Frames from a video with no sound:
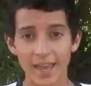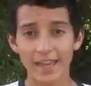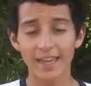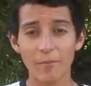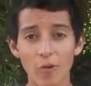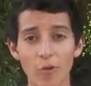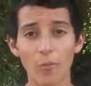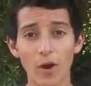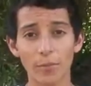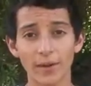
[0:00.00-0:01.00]
A chemical
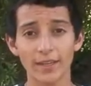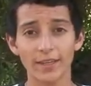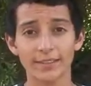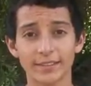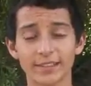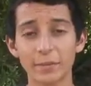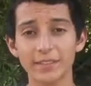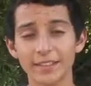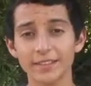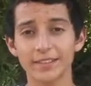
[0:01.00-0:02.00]
property is a
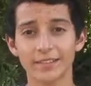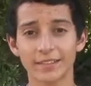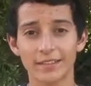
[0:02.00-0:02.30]
substance